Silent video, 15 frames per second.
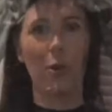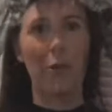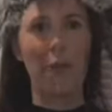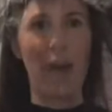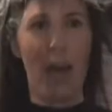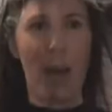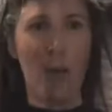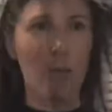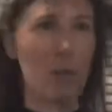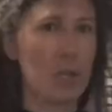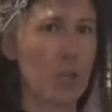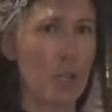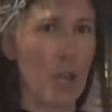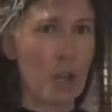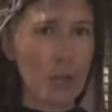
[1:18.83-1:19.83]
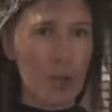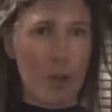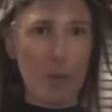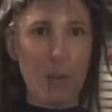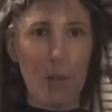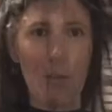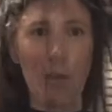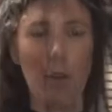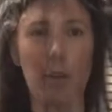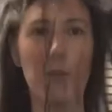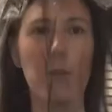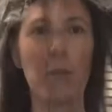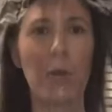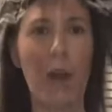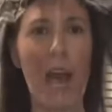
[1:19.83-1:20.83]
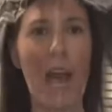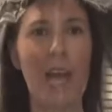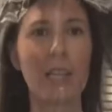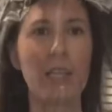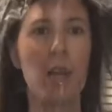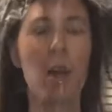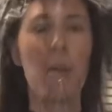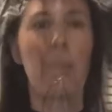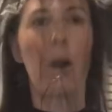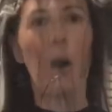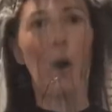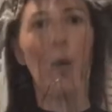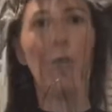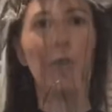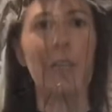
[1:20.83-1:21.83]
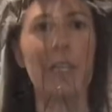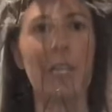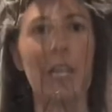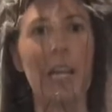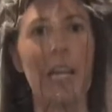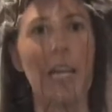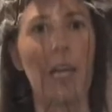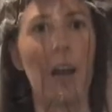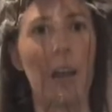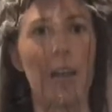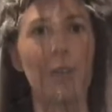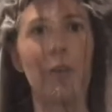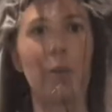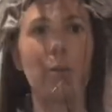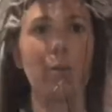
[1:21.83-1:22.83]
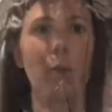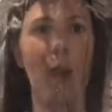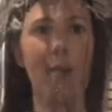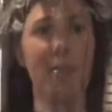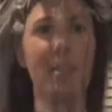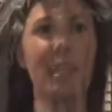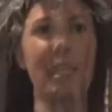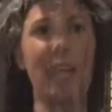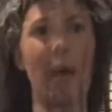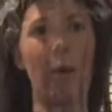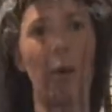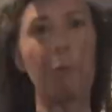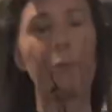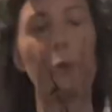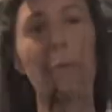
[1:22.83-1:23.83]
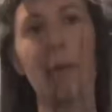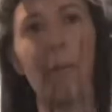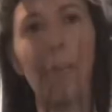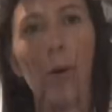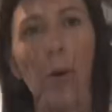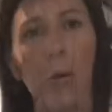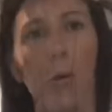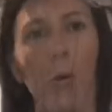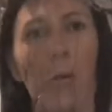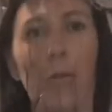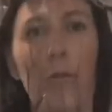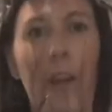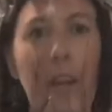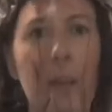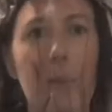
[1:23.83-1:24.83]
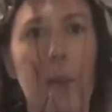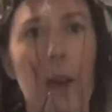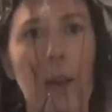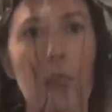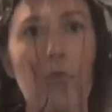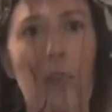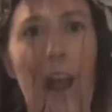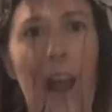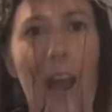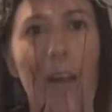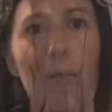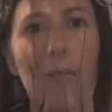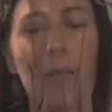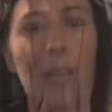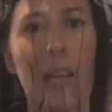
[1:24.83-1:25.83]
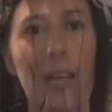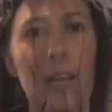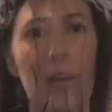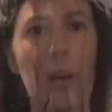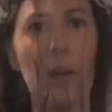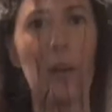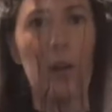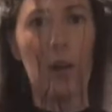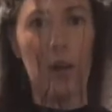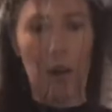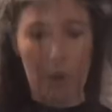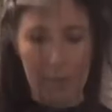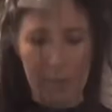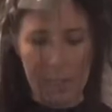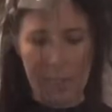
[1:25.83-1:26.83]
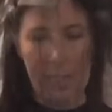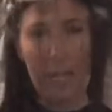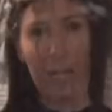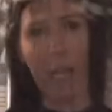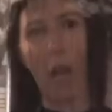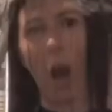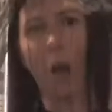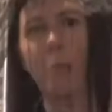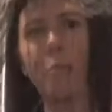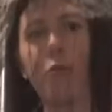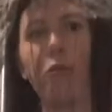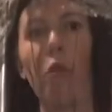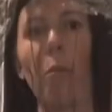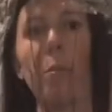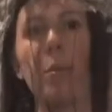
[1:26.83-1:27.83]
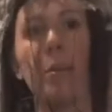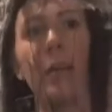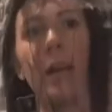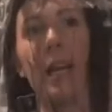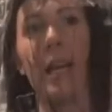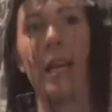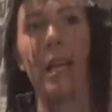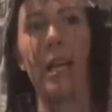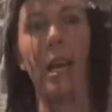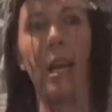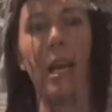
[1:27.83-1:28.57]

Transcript: of veil which goes over the front of your head. But obviously, like, if I was wearing this out, I'd probably put all fake blood round, and obviously I'd probably